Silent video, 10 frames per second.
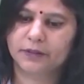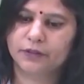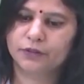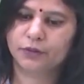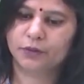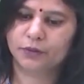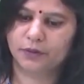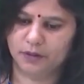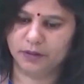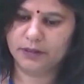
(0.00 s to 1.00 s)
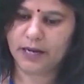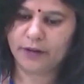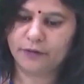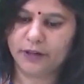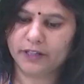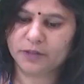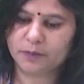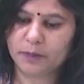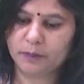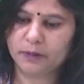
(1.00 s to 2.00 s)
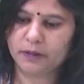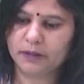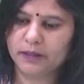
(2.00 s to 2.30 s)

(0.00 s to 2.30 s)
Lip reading: So liveware is people,